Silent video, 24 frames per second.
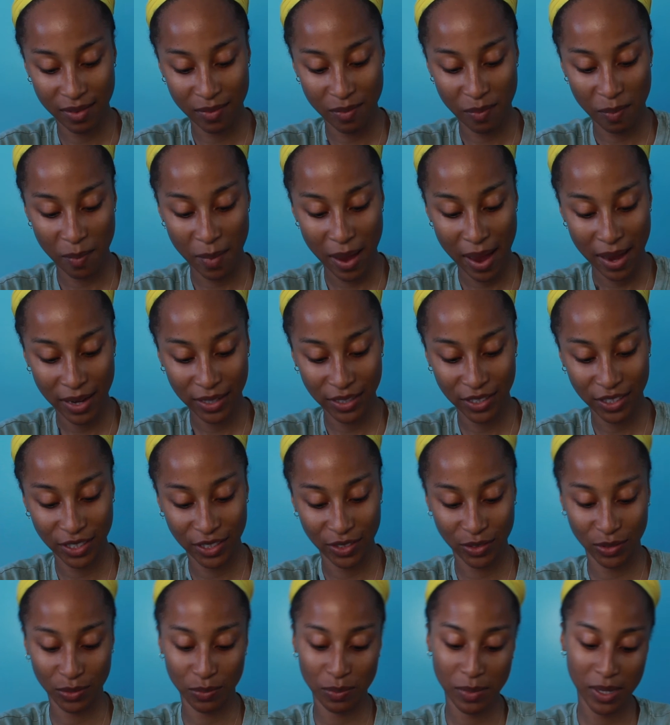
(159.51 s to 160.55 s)
mashed
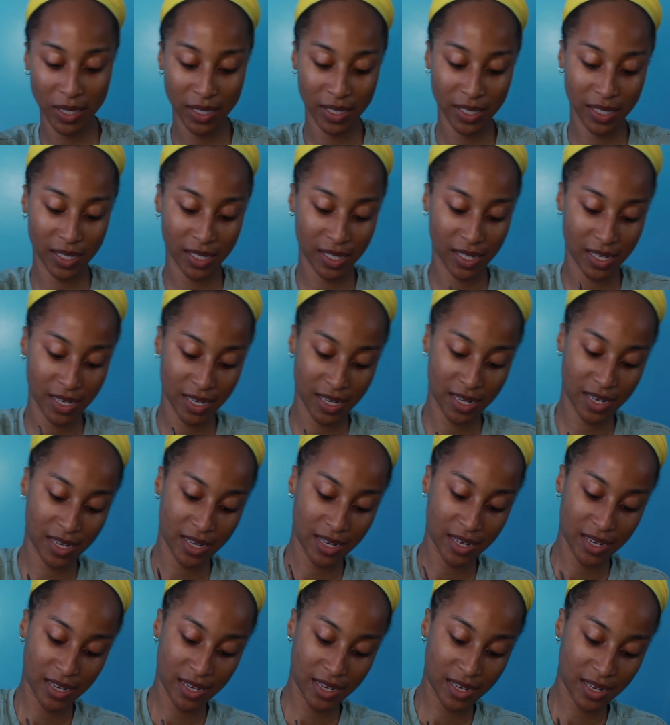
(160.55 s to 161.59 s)
or mixed,
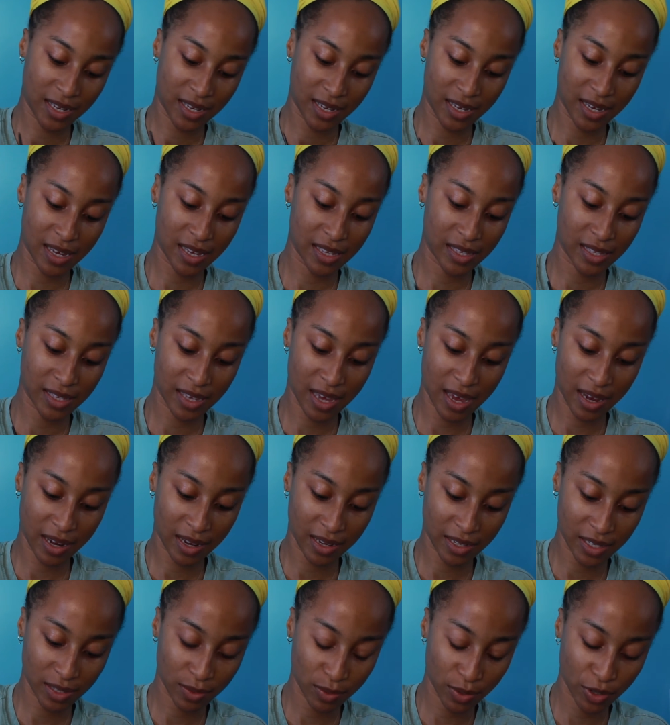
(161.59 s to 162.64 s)
it's
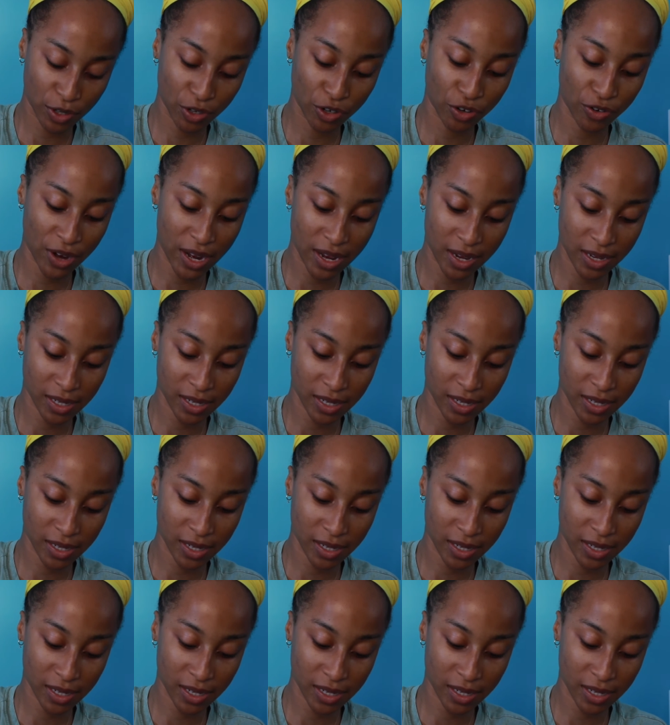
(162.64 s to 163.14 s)
getting to a great